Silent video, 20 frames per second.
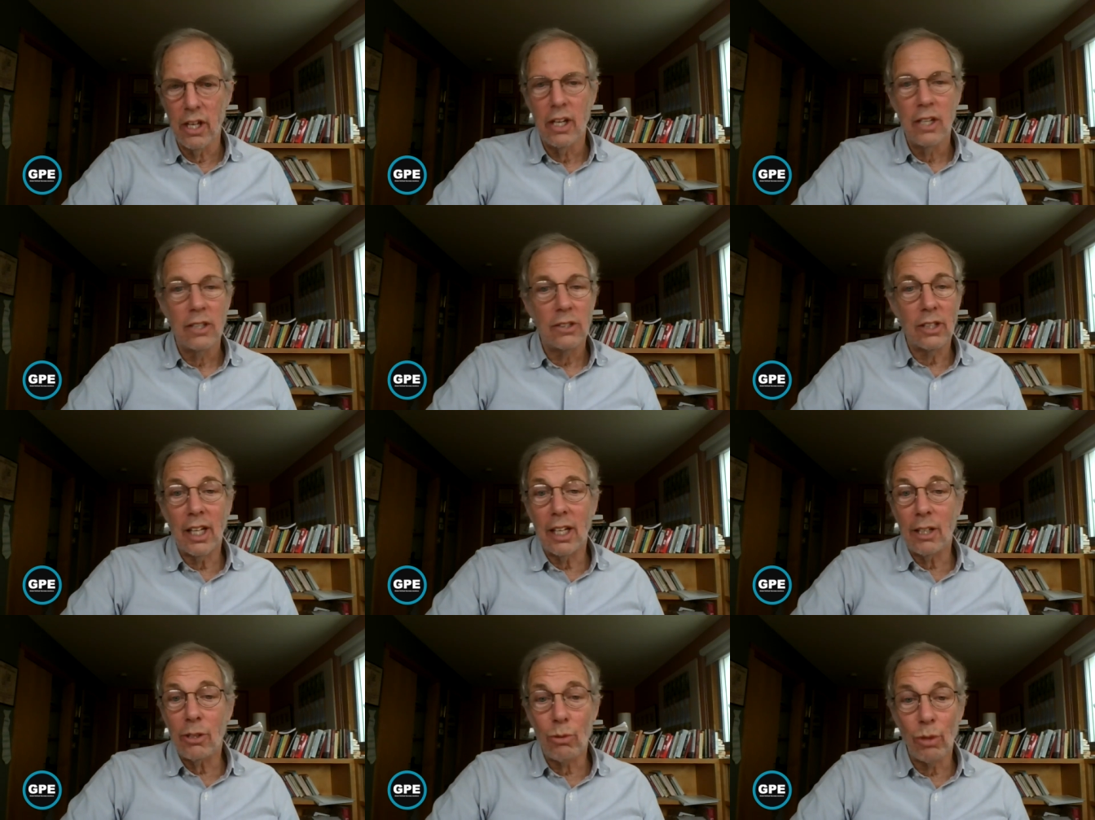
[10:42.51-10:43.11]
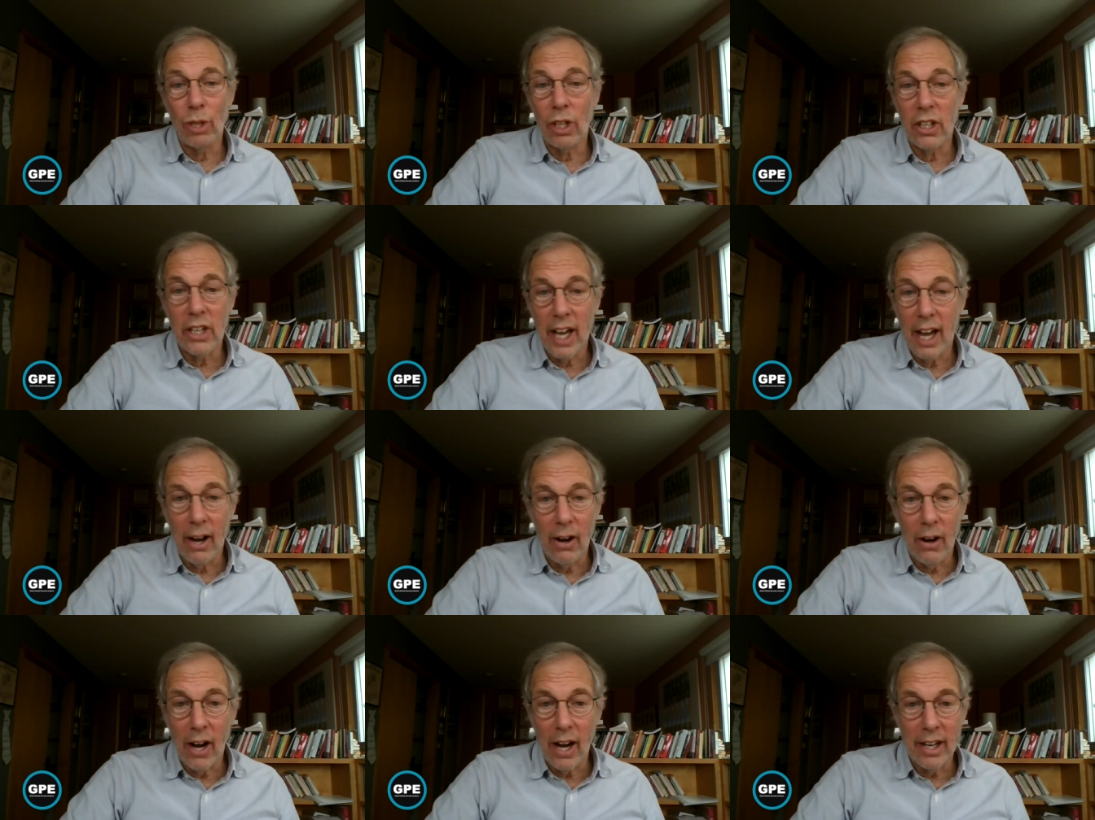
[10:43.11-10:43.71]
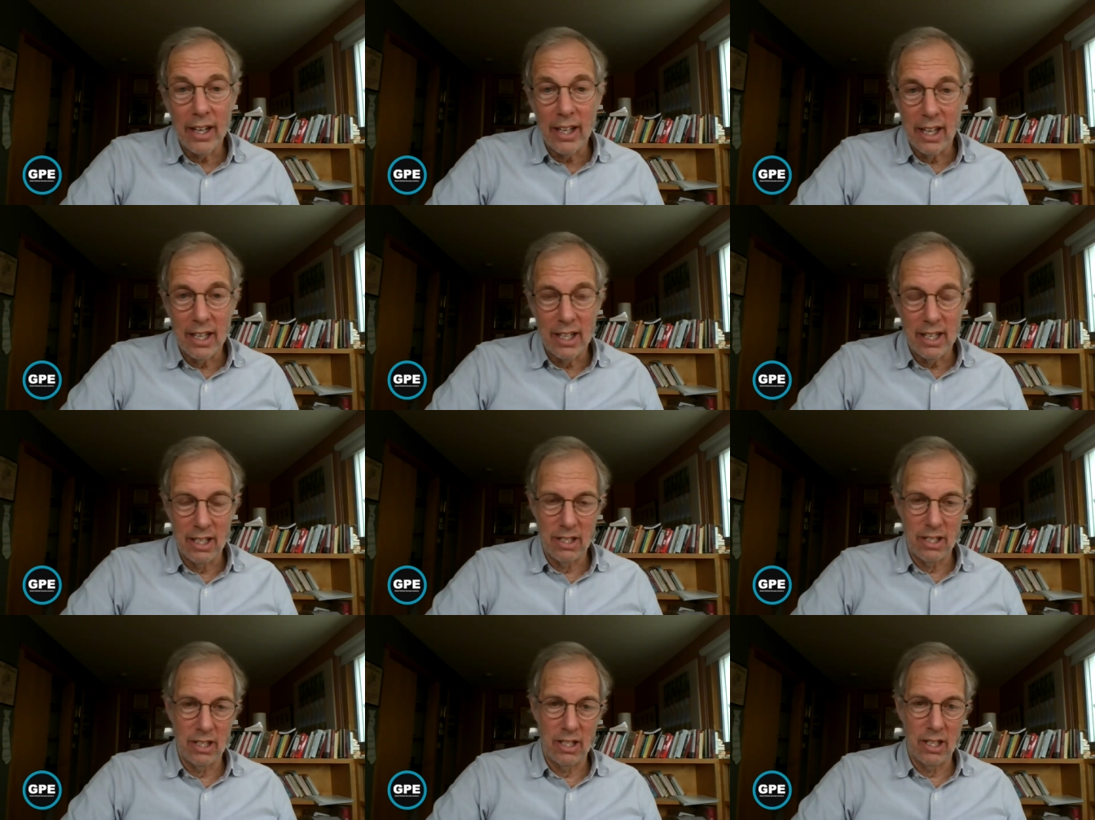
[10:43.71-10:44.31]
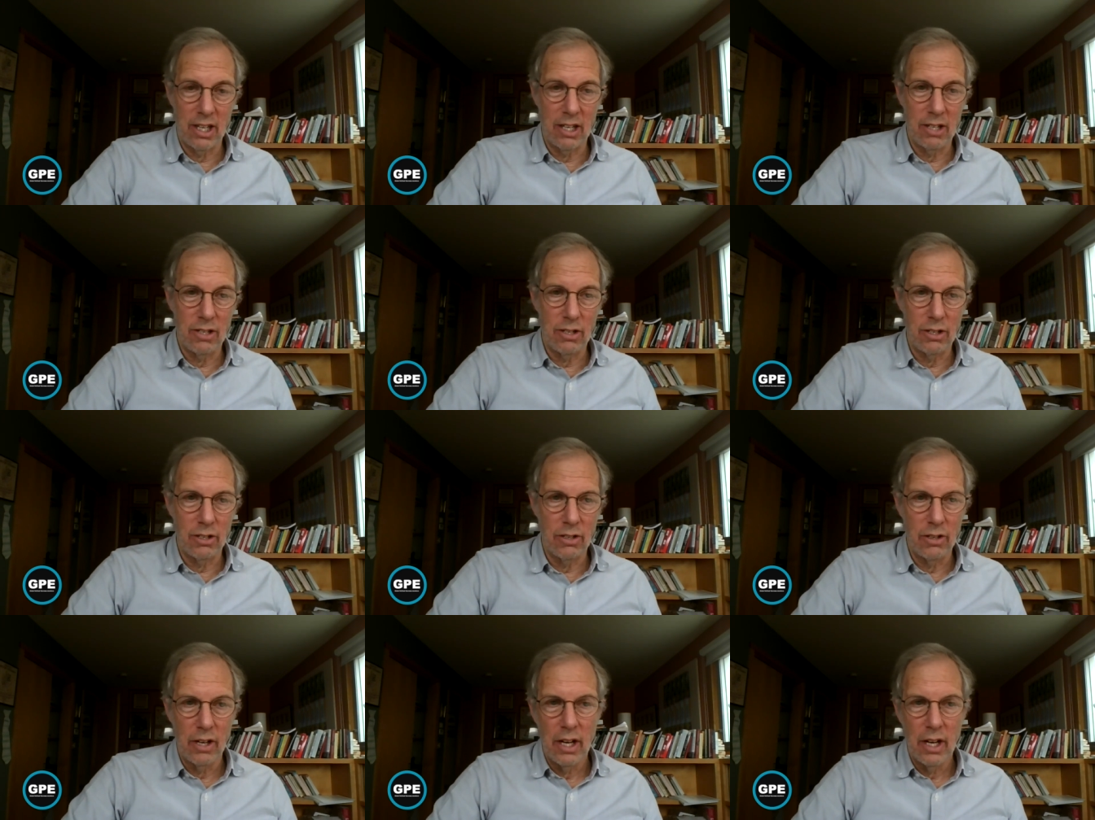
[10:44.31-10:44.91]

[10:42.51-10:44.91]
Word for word: So that's really how I got into the issue,